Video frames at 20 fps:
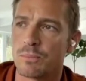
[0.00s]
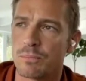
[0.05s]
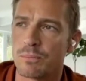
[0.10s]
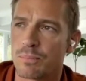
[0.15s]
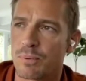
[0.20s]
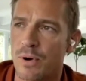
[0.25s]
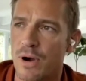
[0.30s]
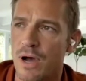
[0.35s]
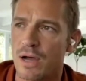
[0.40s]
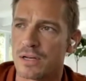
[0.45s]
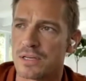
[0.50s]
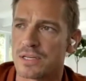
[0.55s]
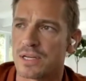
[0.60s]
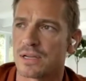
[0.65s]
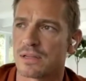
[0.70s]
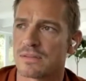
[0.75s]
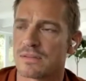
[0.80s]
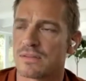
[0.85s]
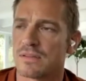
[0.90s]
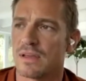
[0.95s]

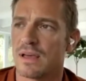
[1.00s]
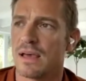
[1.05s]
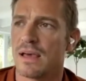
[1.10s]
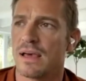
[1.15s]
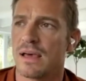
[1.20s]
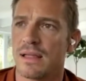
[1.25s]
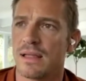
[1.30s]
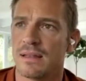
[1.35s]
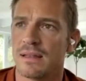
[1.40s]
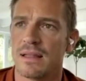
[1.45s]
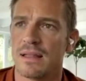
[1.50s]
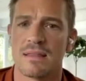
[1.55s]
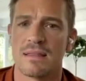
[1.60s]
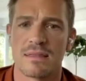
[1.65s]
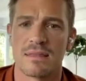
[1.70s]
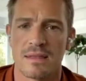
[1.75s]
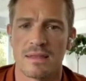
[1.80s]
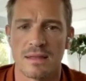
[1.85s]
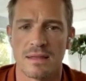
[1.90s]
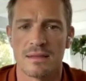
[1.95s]
projects and
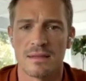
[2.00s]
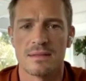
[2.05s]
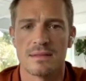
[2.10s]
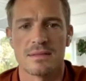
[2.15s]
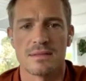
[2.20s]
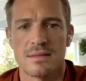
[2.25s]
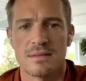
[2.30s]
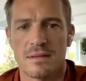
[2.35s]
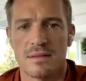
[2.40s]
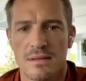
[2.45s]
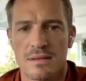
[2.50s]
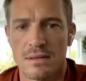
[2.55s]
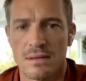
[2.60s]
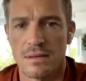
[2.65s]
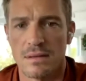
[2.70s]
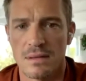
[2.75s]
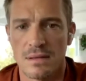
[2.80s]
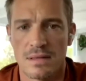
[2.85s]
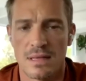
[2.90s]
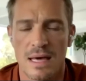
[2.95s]
things
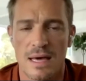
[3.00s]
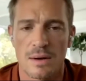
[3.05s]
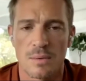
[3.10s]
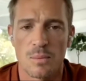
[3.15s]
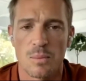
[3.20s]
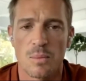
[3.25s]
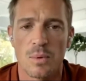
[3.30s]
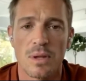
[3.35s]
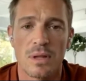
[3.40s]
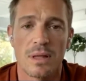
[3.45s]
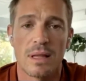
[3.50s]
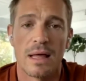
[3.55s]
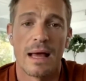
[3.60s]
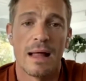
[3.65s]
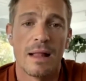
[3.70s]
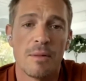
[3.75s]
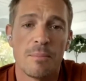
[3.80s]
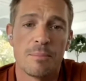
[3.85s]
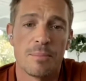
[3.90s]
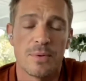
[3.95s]
that will
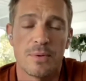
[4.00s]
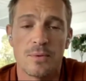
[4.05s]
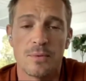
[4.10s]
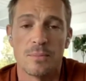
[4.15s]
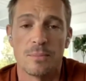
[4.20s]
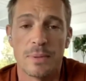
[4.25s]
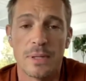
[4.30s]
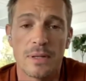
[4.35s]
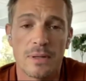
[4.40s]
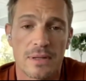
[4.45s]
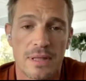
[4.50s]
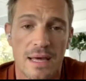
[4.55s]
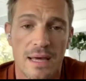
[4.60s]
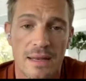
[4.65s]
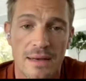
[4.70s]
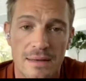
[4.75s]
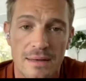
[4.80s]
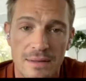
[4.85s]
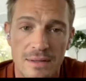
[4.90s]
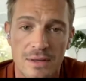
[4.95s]
help you build that,
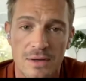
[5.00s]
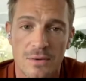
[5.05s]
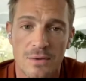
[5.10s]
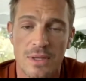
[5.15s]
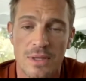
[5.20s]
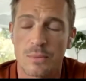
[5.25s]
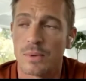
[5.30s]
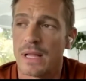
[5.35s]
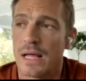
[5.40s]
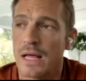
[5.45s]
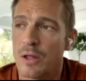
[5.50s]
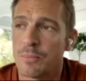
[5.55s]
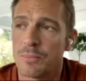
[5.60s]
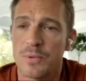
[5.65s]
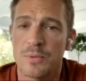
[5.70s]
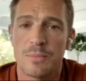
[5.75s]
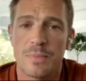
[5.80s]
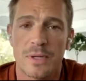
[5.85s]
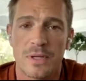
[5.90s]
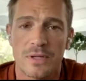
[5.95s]
you know, that will help you
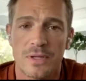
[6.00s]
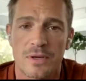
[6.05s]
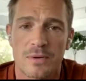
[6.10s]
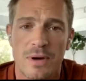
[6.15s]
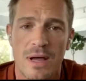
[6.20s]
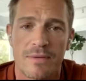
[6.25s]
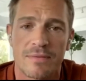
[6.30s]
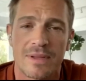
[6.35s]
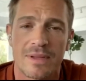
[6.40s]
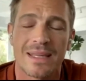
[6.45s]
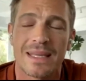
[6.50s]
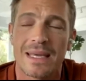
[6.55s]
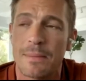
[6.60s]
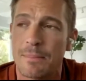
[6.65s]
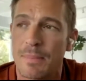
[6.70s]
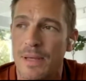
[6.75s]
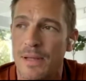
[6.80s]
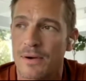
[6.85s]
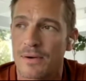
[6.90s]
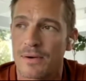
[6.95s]
build the craft and get
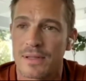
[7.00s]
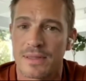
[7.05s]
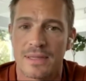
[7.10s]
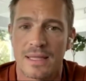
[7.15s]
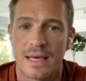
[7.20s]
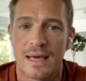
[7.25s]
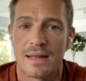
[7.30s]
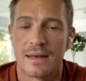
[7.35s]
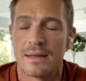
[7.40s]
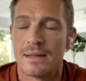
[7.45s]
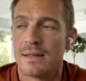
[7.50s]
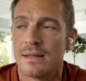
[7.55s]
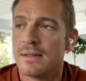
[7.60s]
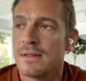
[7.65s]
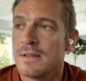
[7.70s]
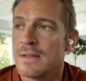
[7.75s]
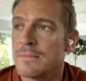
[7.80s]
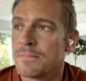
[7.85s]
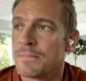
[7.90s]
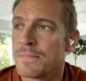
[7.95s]
better at that.
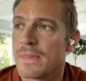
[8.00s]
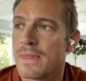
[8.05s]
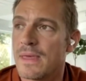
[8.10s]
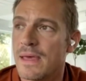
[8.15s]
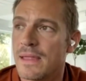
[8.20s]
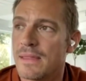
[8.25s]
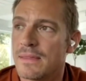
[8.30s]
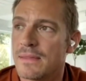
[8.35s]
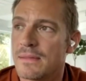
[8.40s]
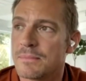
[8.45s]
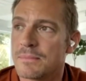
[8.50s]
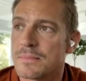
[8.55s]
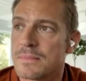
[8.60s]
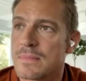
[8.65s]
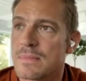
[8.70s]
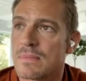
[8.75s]
And